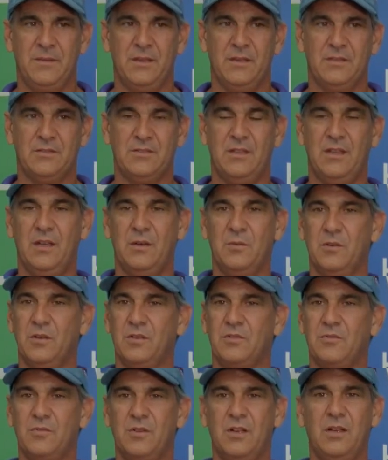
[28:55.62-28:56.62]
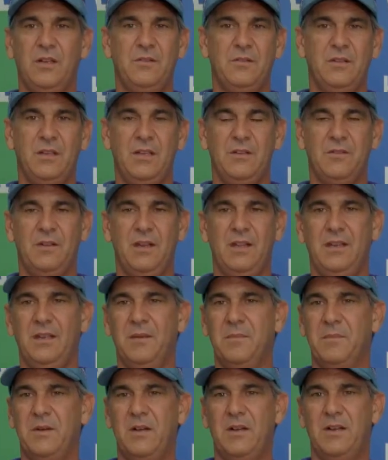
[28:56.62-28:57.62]
So that works really, really great.
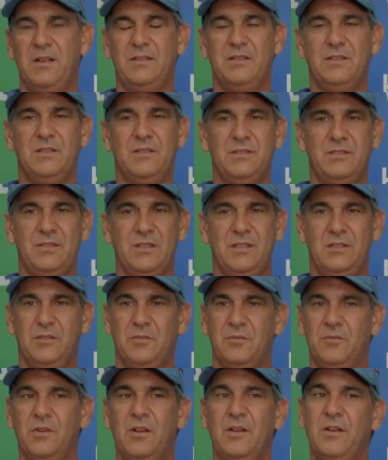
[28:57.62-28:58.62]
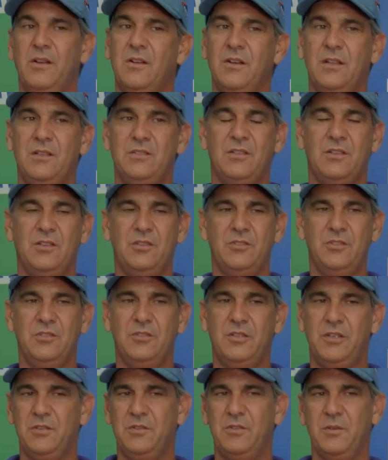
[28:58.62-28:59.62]
It monitors, it'll run on its own. You'll
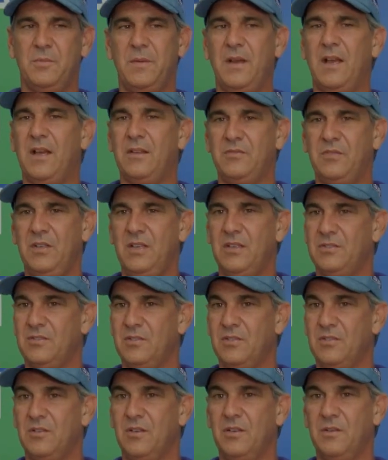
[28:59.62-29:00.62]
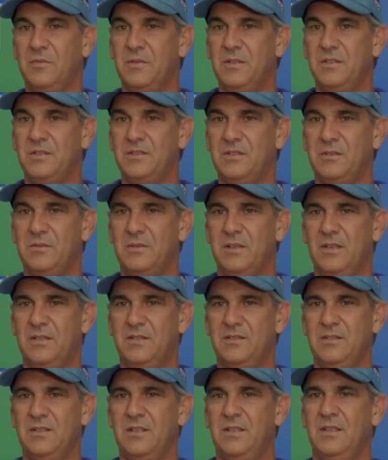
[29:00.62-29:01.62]
hear your bath fan turn on once in a
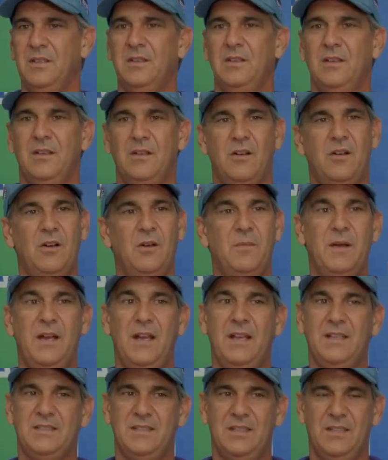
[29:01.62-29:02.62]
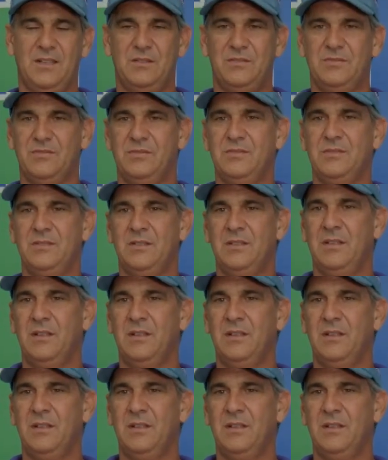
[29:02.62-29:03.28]
while, all by itself.